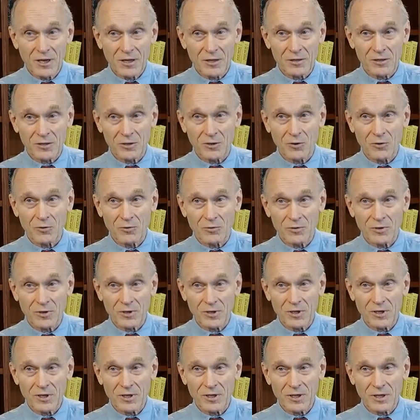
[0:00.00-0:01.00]
So
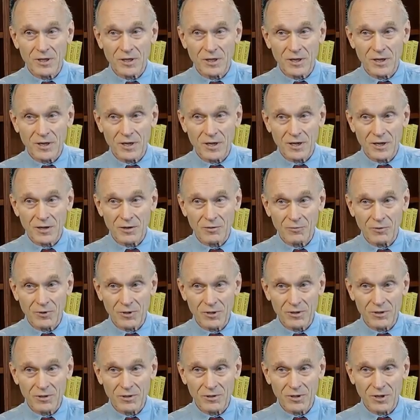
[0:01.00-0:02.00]

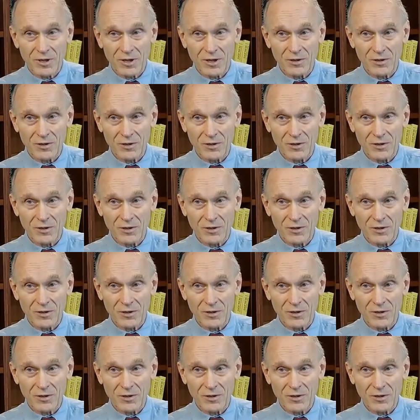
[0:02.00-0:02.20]
with